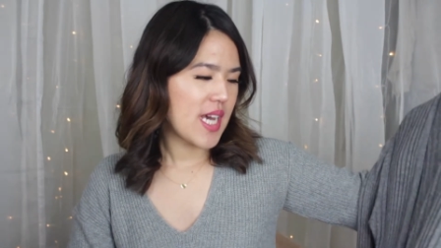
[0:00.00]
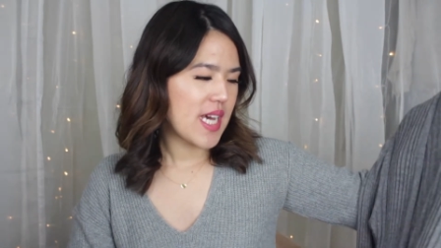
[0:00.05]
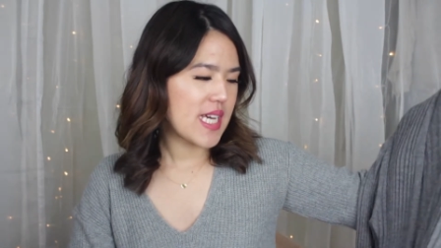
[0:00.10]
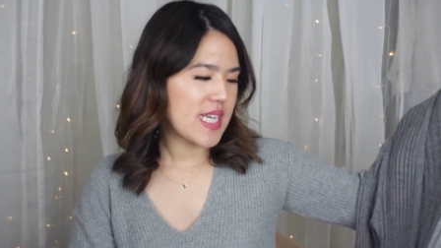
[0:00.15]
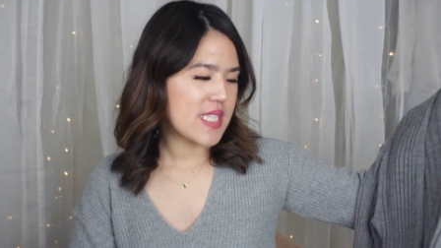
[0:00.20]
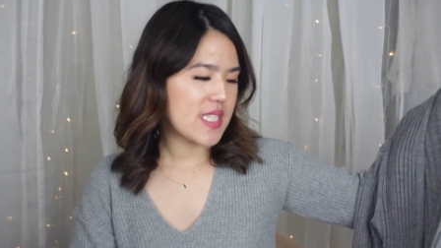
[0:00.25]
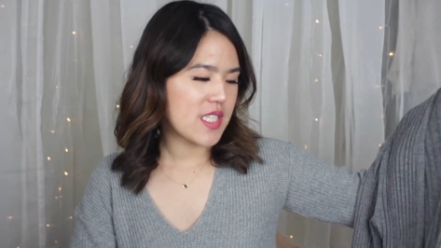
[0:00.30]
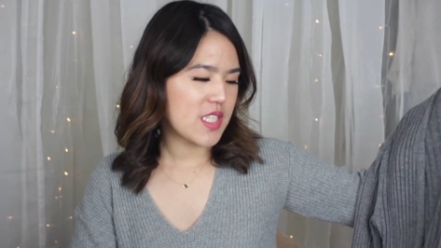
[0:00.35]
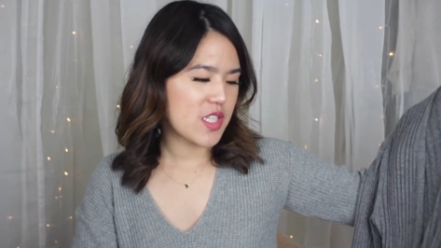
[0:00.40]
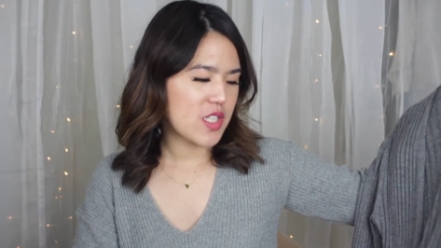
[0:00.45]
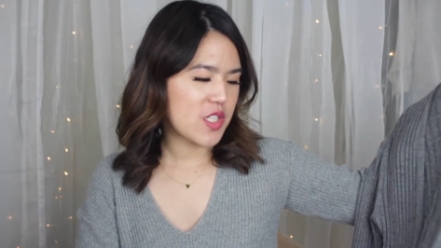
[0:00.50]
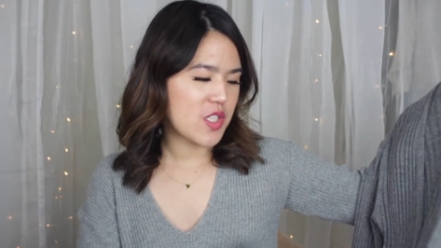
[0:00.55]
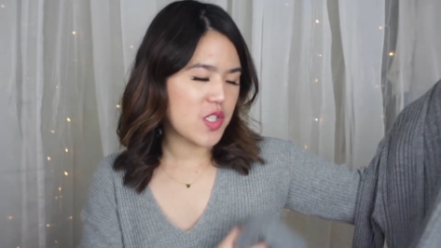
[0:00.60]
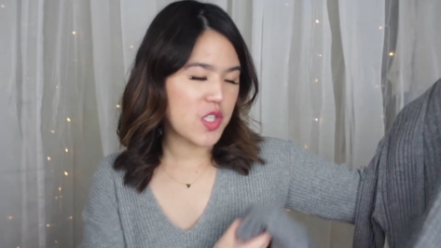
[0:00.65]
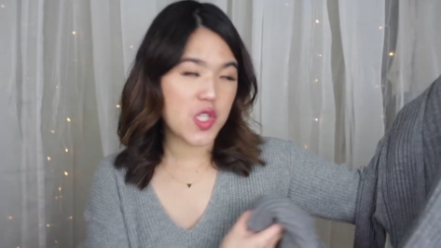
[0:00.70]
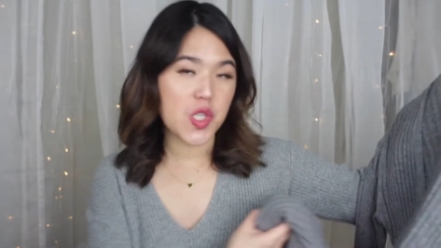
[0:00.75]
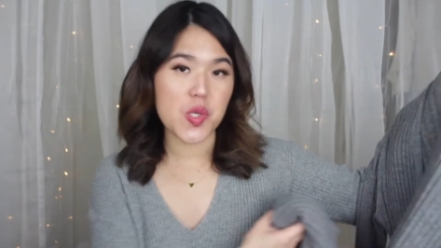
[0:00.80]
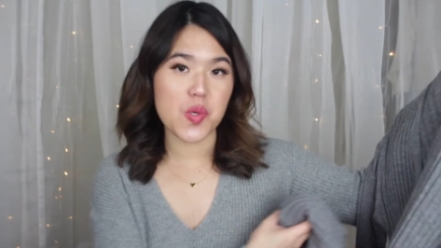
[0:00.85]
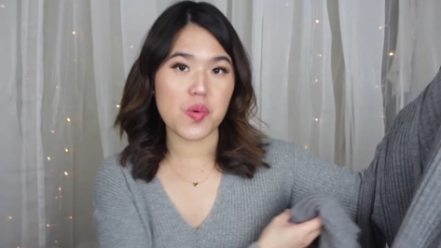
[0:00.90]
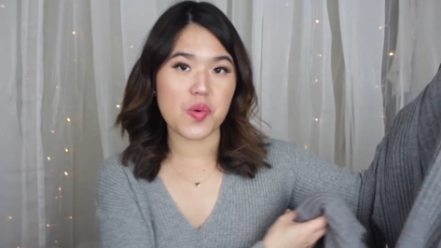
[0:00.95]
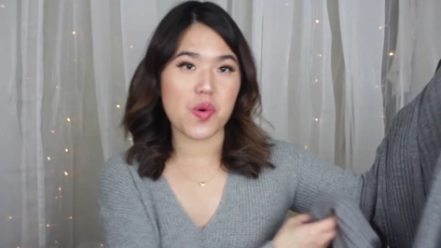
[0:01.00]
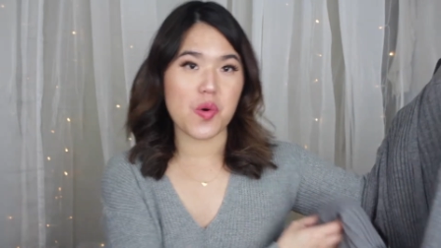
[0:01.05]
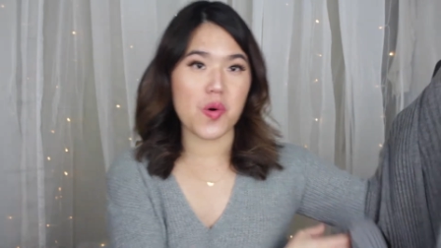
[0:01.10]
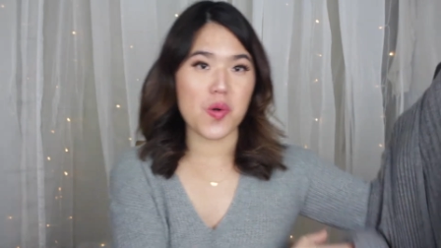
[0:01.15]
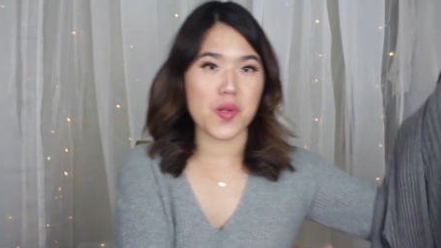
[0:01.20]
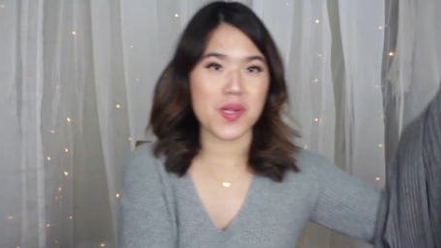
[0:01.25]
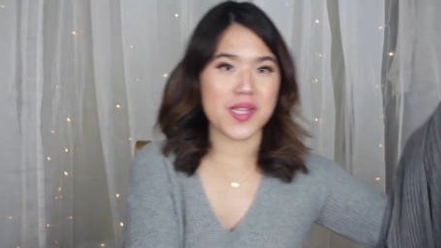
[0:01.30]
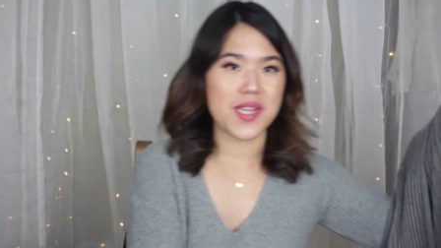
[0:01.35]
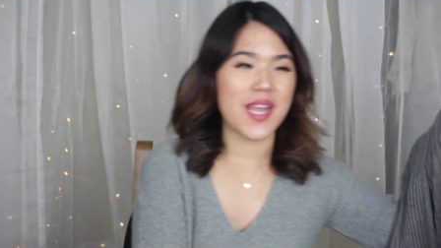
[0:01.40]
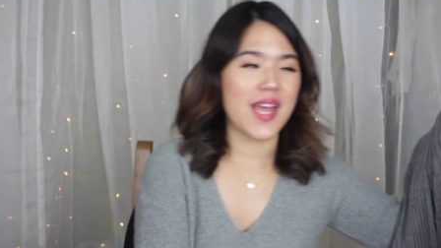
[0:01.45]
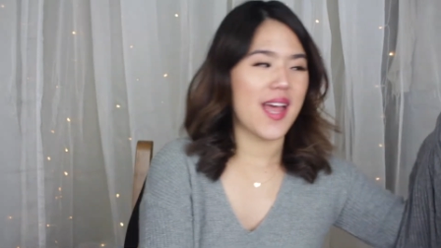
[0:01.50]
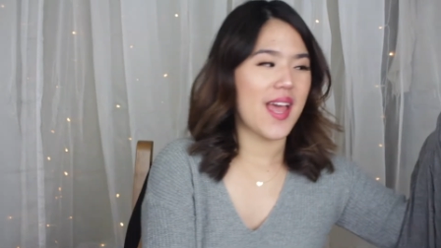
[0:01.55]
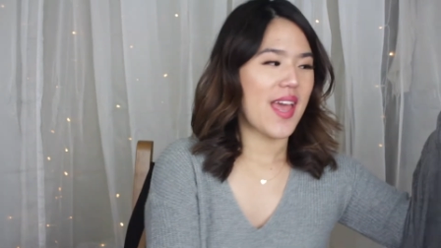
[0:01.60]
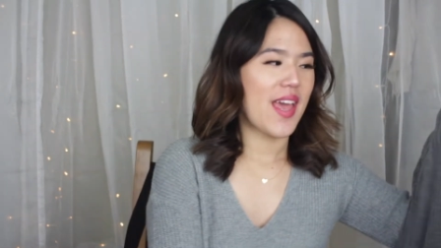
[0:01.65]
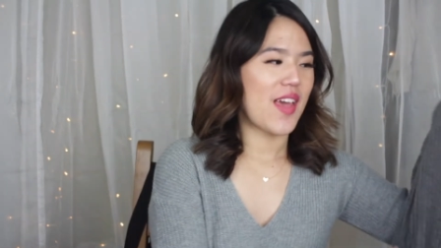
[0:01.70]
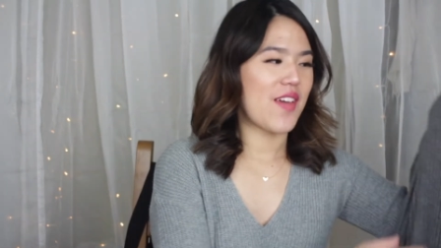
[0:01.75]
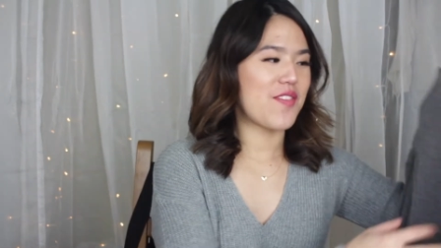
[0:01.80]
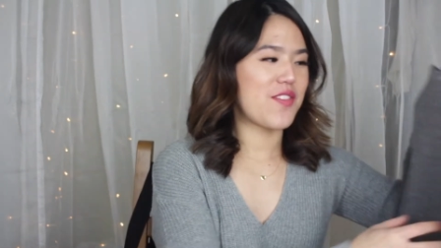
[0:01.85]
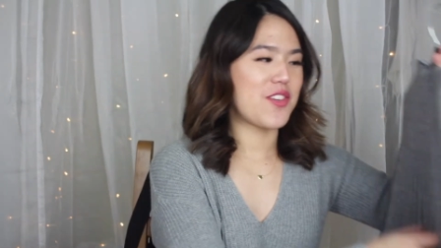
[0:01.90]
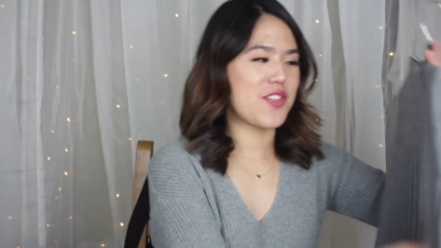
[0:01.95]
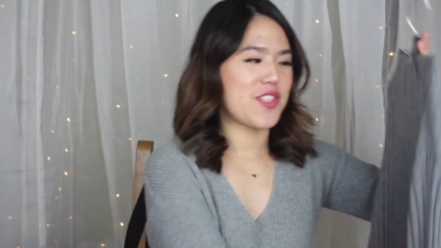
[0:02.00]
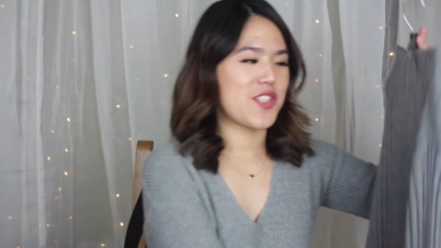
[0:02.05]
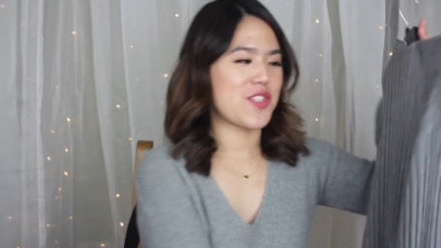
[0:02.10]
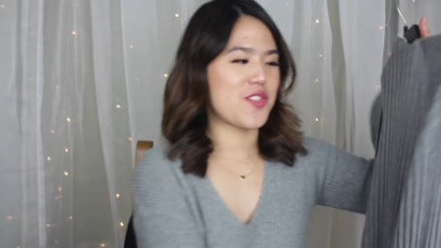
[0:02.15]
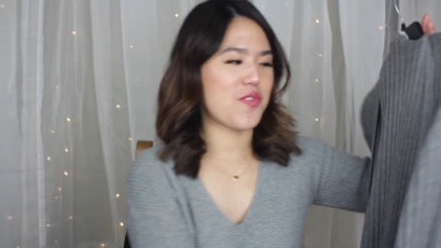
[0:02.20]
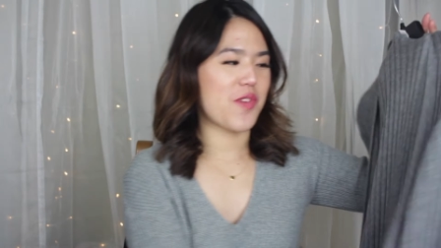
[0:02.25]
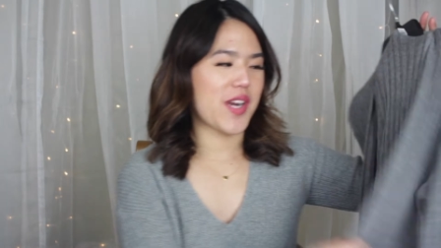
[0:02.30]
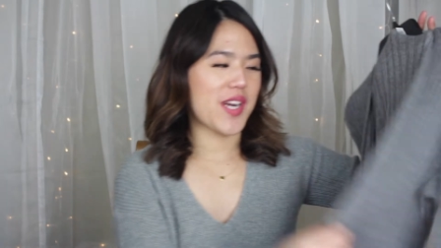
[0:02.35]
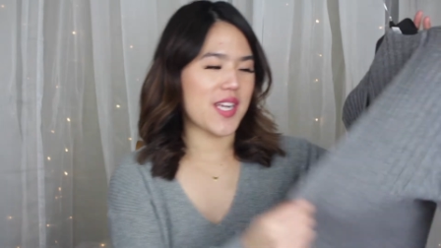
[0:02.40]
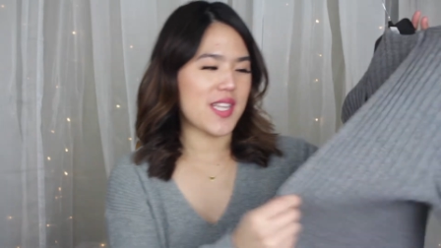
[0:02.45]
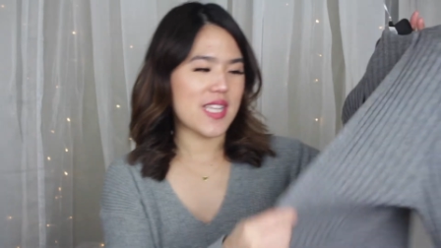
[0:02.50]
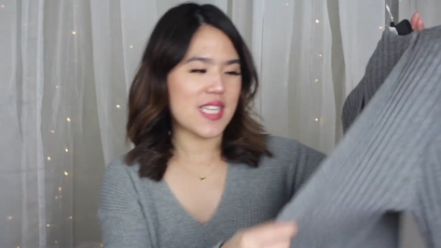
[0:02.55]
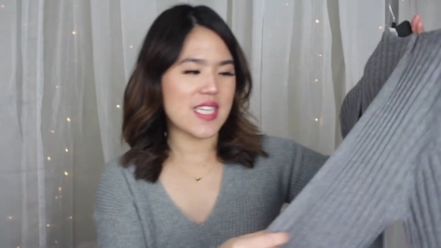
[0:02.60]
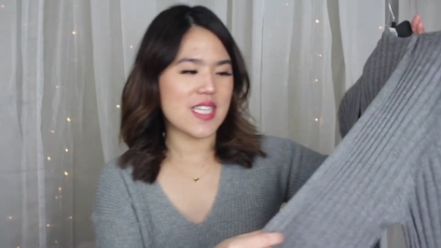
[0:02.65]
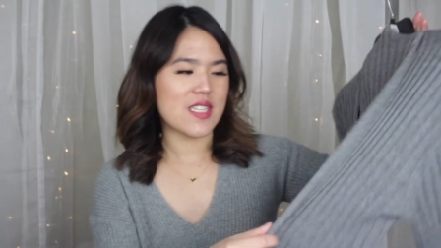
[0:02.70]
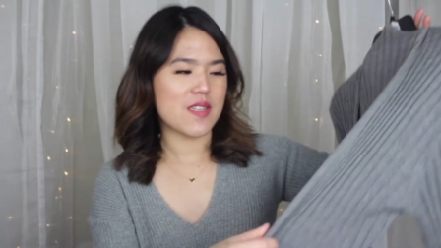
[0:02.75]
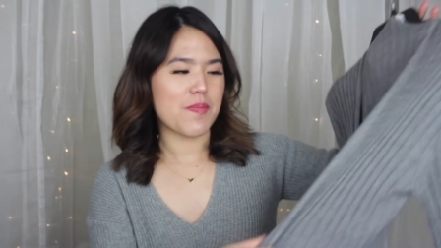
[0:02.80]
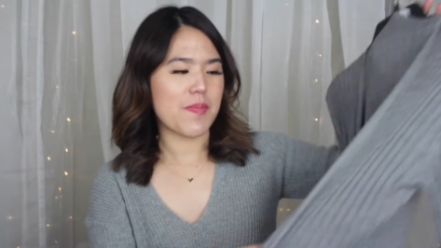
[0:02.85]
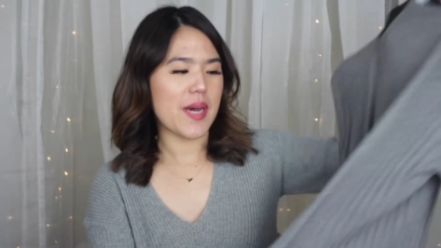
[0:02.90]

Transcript: It's just too cold if you're just wearing this.